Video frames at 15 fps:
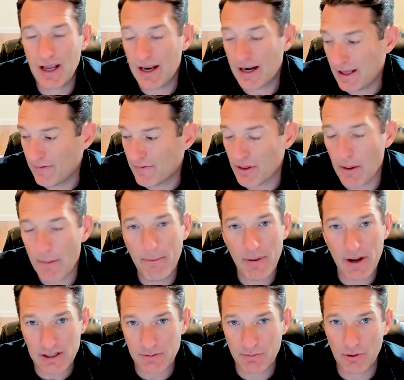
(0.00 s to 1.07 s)
and even the
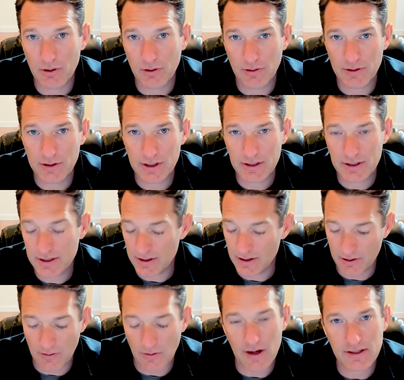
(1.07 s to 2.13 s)
best brokerages
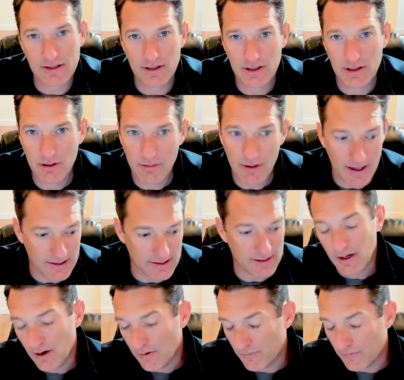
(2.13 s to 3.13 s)
across the US,